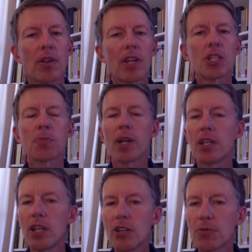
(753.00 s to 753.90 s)
They spent
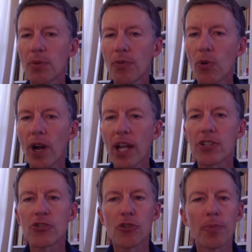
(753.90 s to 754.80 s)
years
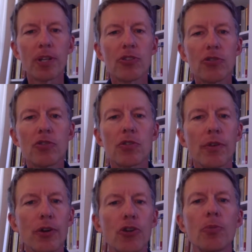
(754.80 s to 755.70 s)
beforehand stripping Jews of
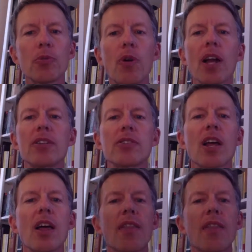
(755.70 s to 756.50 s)
their human rights.